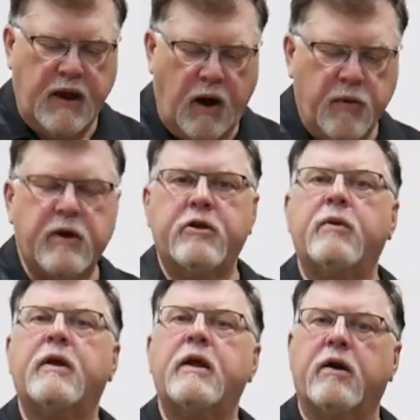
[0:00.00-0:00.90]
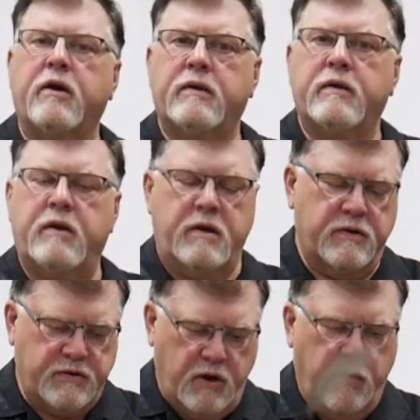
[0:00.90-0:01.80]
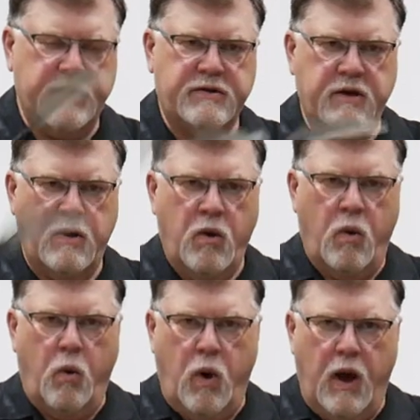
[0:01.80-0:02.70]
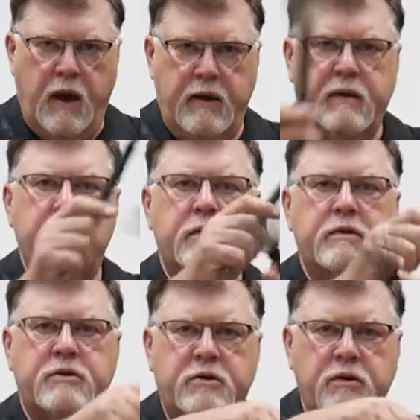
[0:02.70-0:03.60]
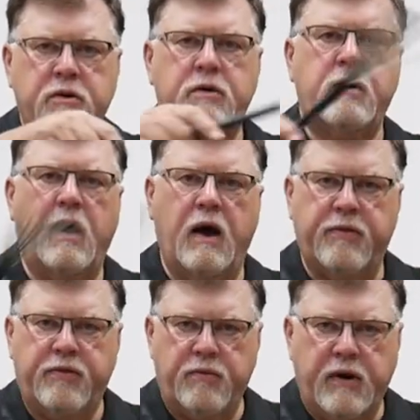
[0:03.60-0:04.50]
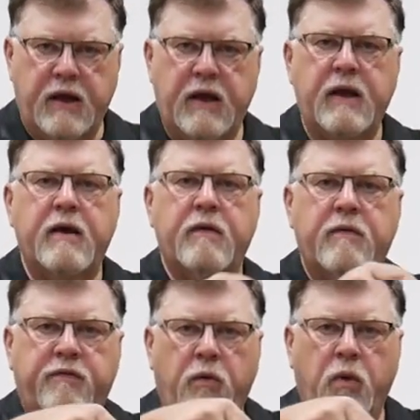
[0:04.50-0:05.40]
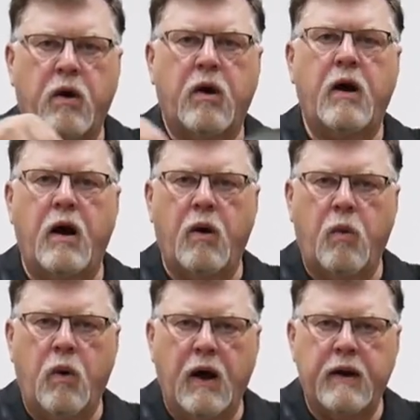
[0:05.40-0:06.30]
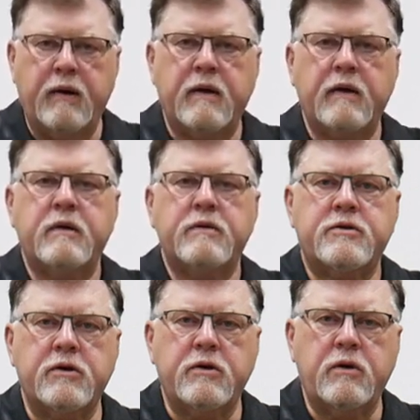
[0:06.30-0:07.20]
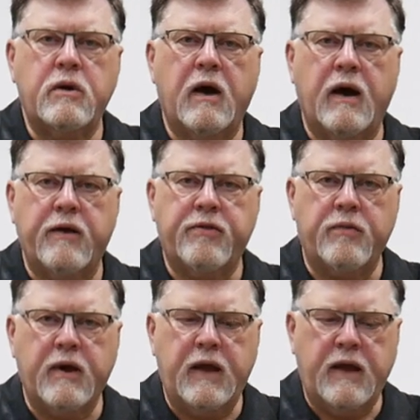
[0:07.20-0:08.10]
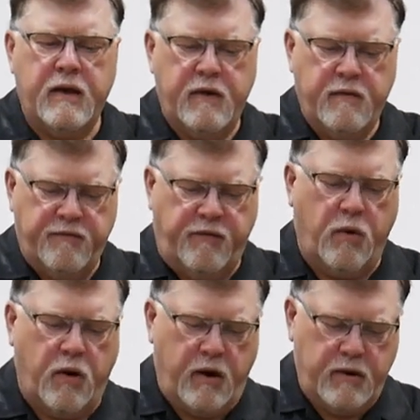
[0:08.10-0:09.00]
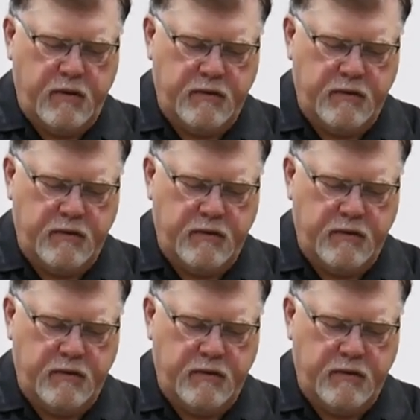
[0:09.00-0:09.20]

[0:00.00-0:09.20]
Now we're going to do it here. So it's 1, 2, 3, 4, 1, 2, 3, 4.